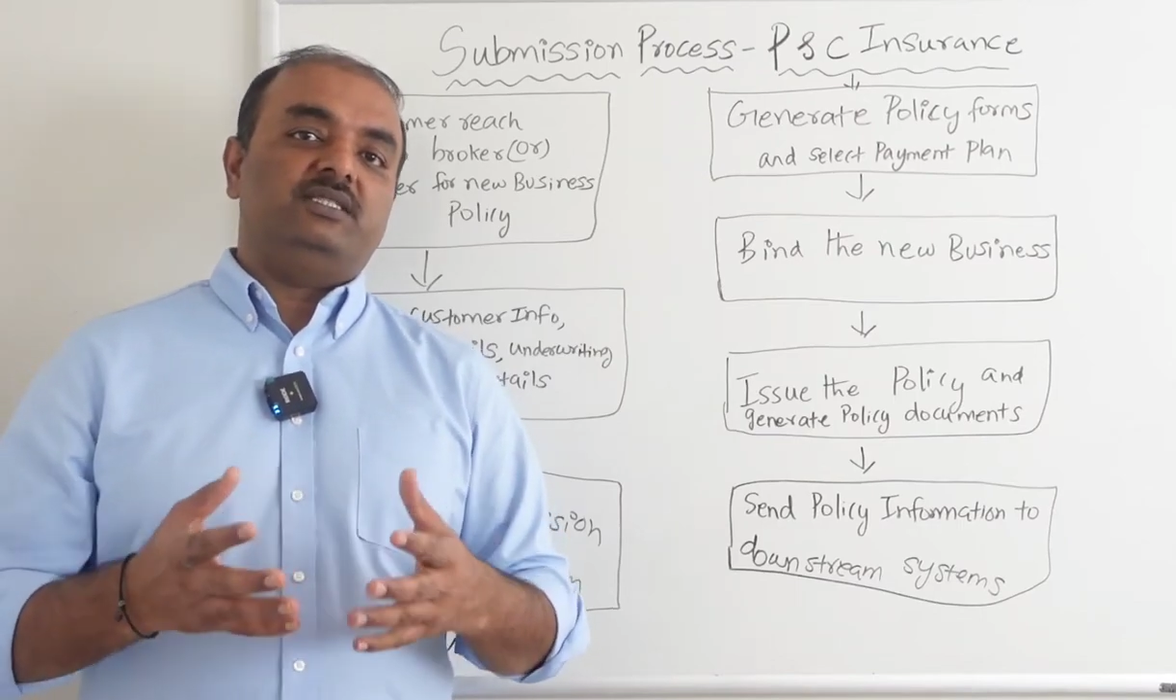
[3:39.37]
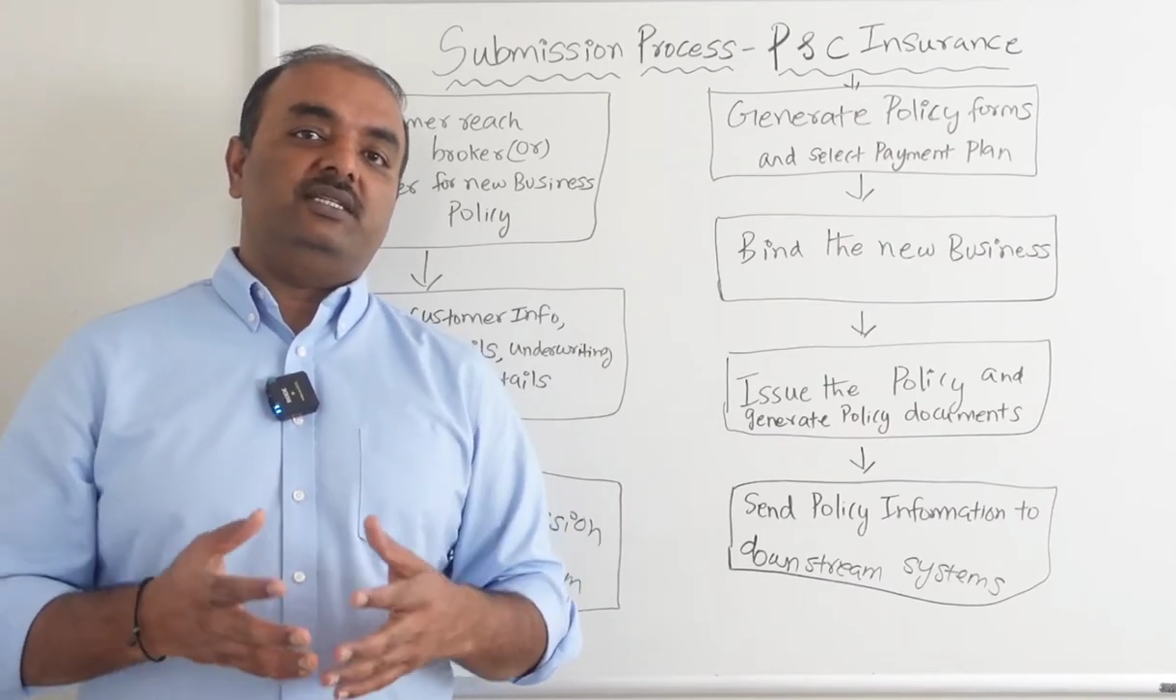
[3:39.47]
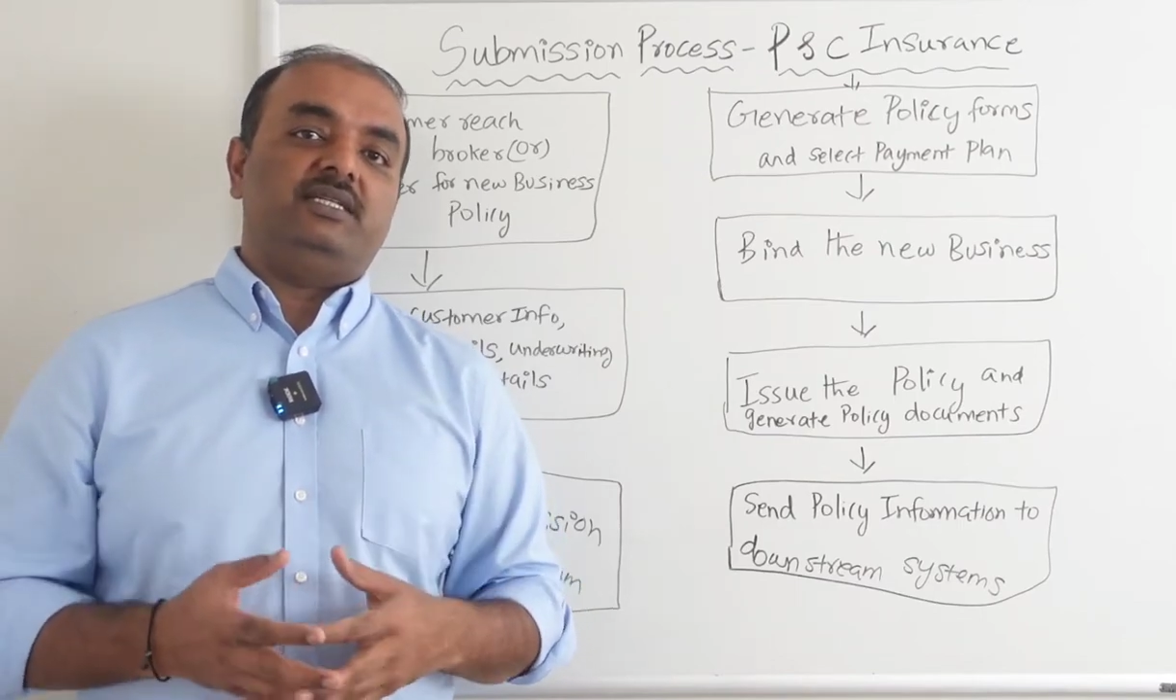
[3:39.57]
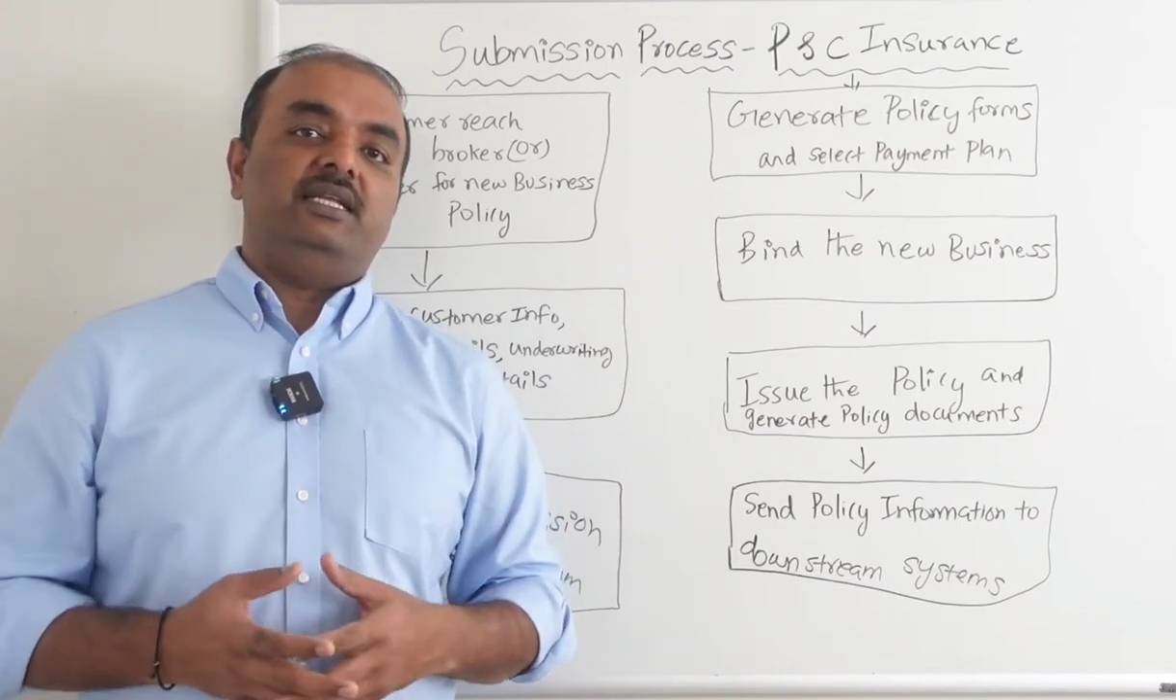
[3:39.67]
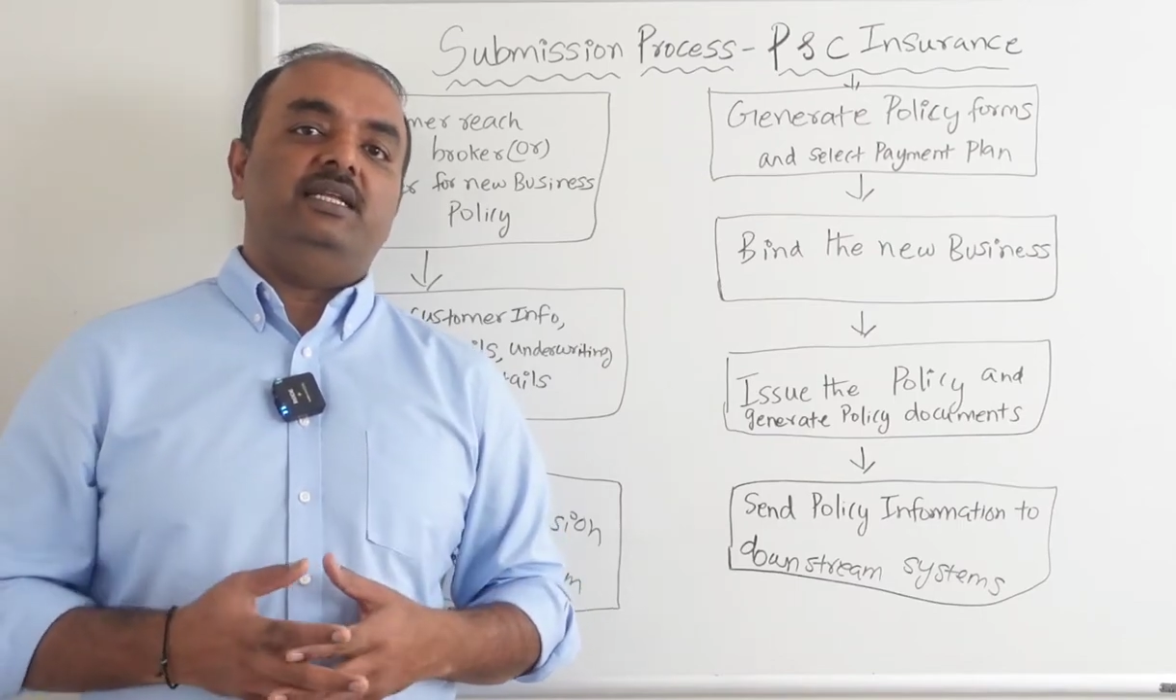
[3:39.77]

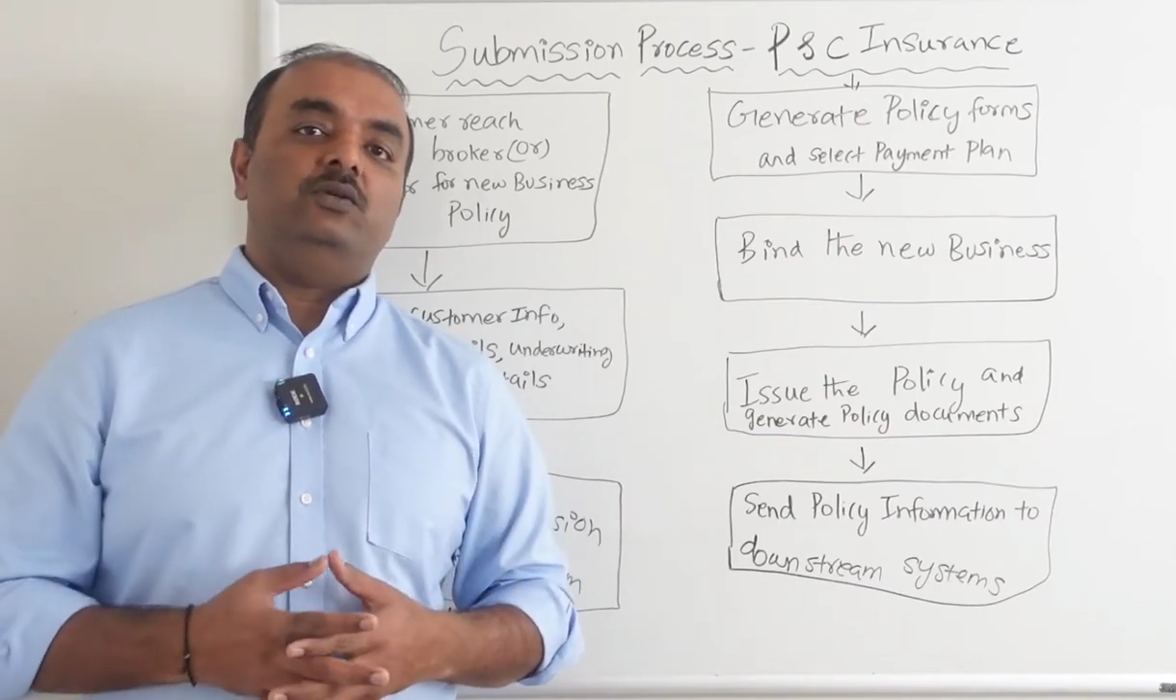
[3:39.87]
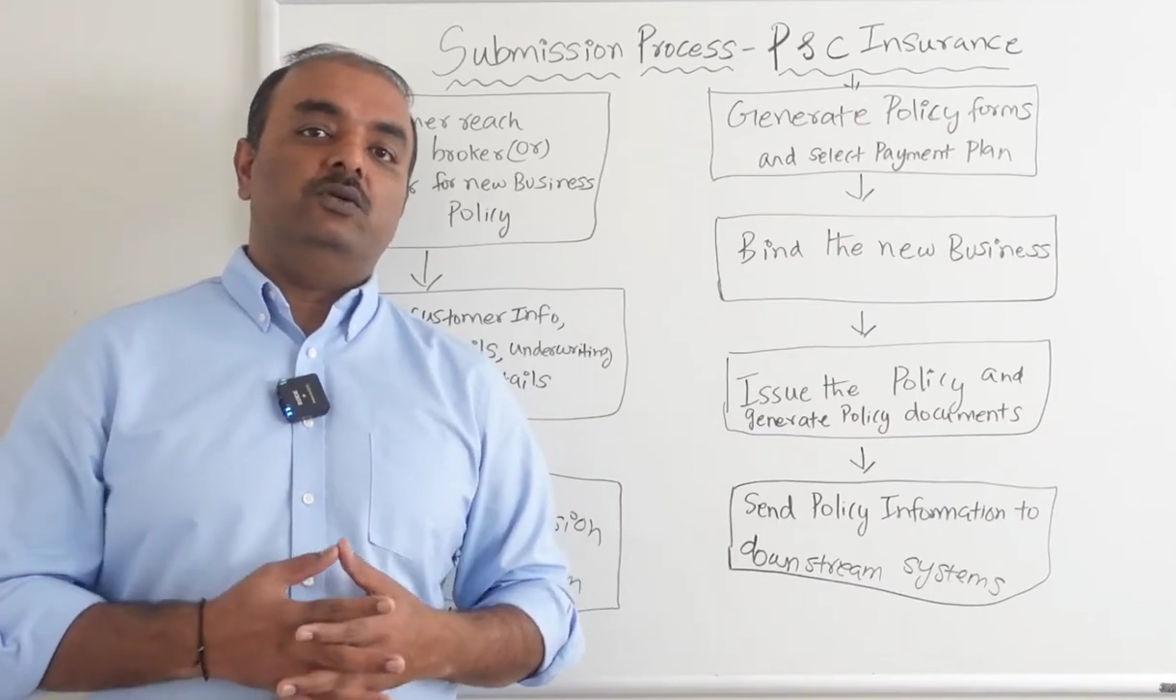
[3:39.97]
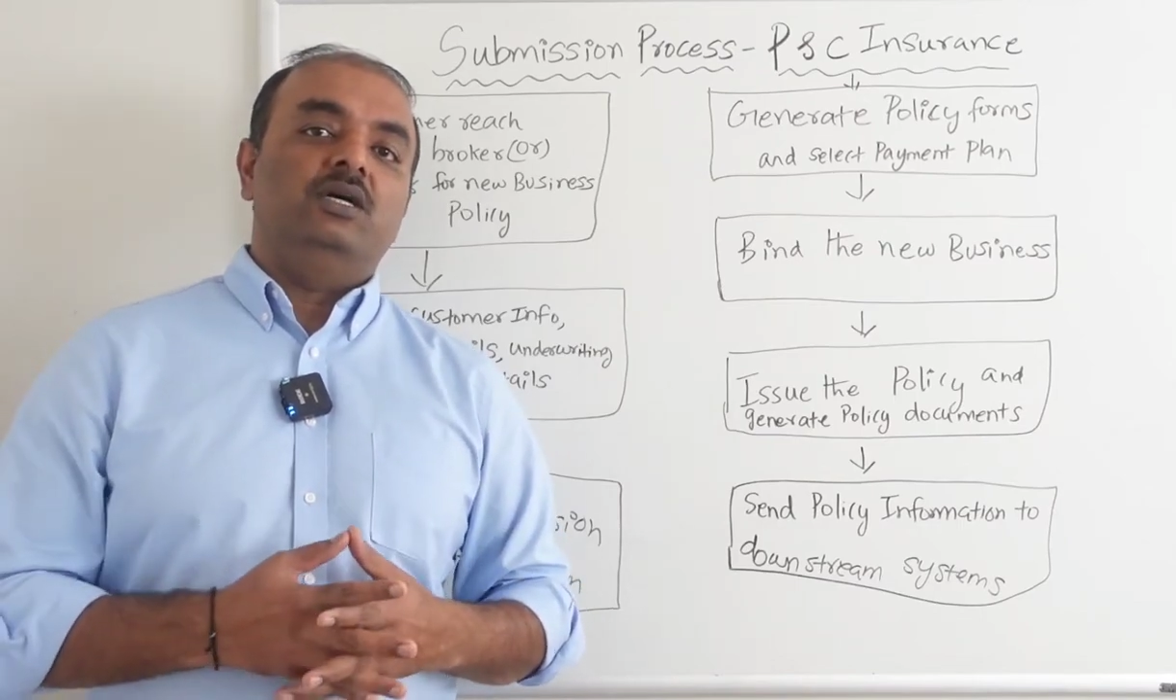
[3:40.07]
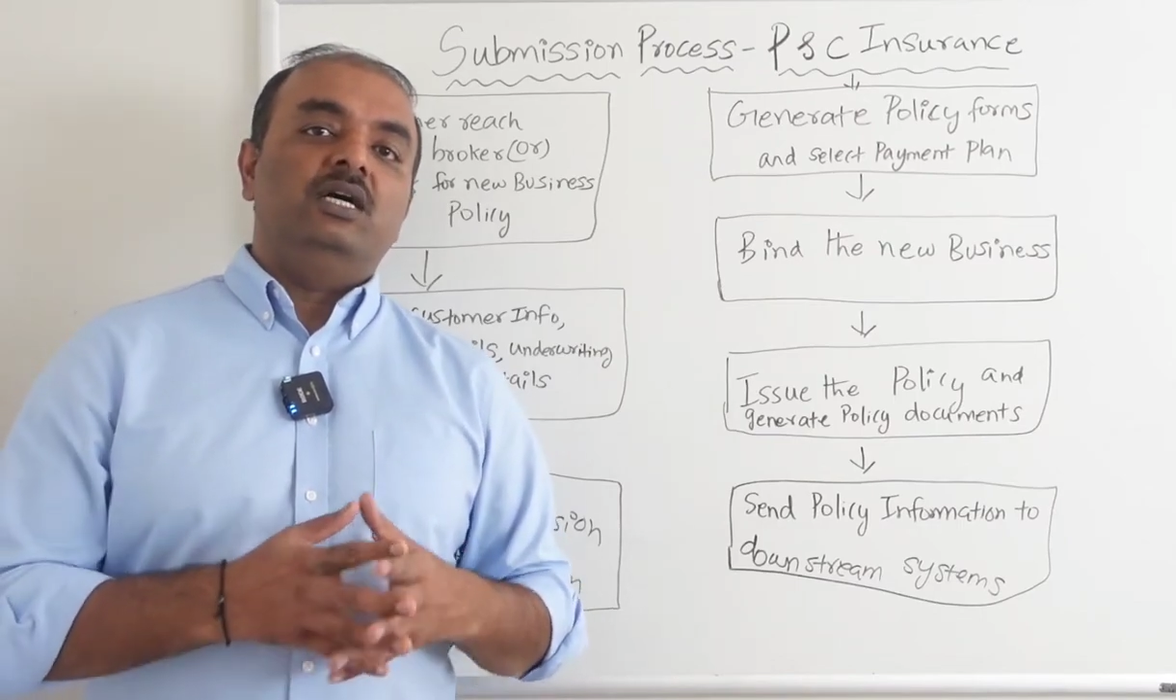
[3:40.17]
says i need to